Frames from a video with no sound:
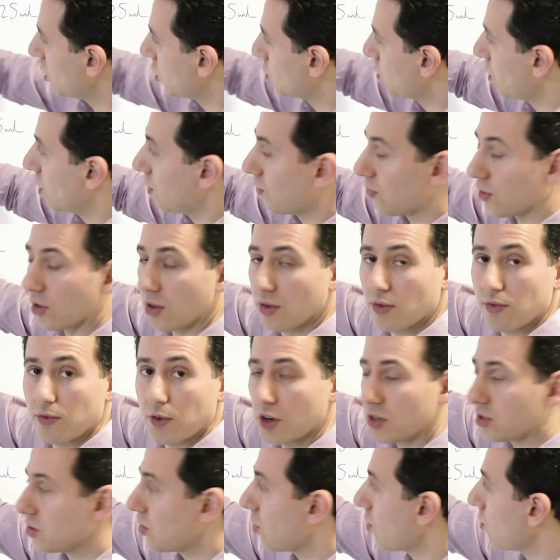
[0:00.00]
which were for the
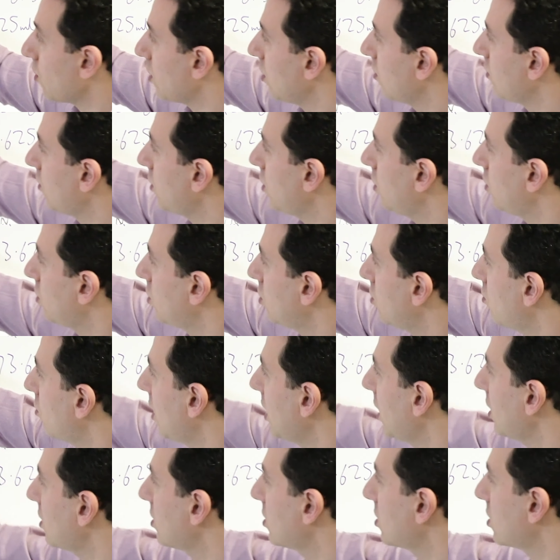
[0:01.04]
first three infusion
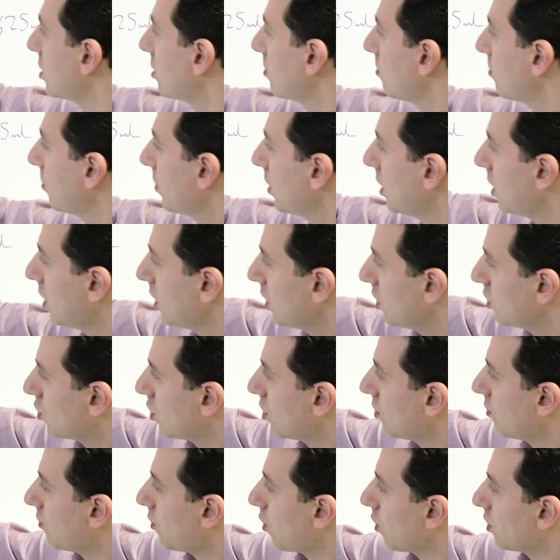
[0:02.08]
rates. So
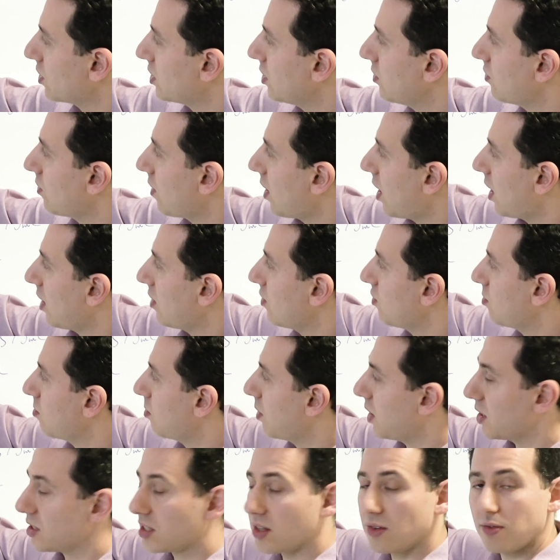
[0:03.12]
the 45
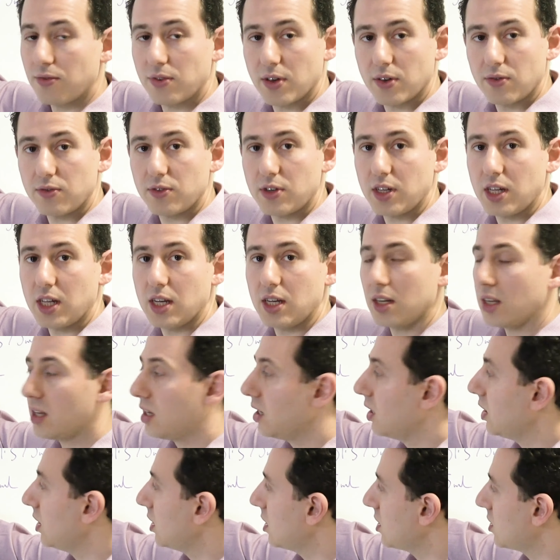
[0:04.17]
plus the 15
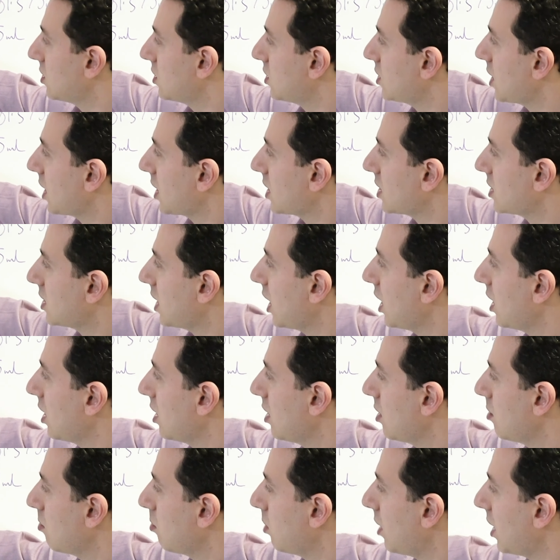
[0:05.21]
is 60,
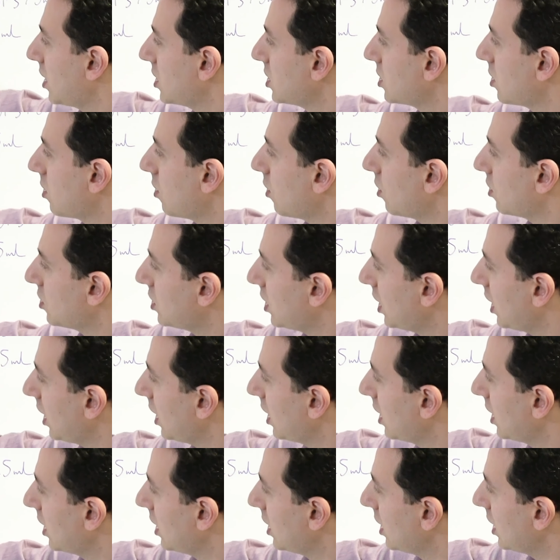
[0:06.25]
plus
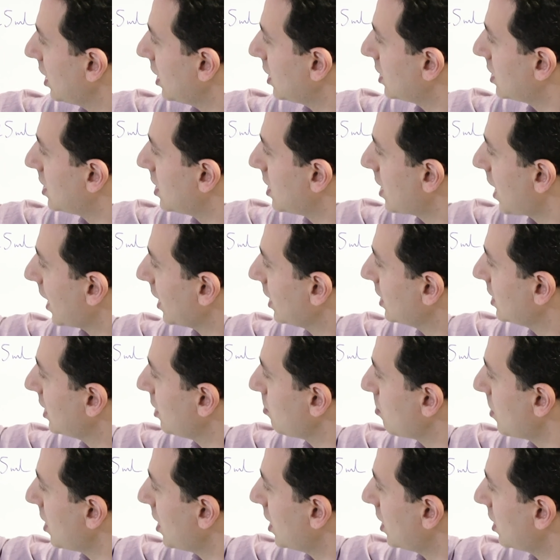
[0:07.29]
30 is 90
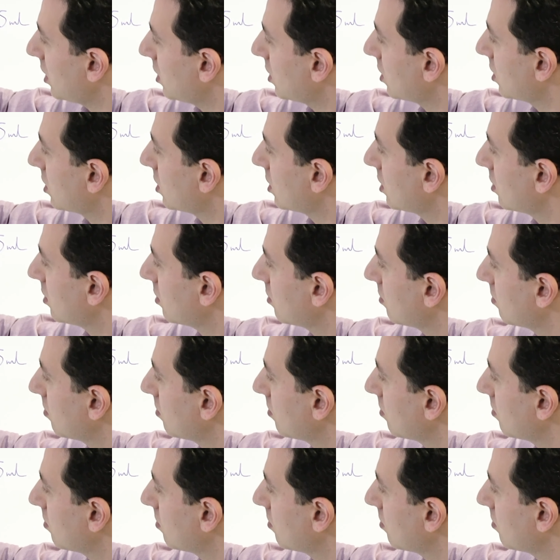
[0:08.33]
minutes,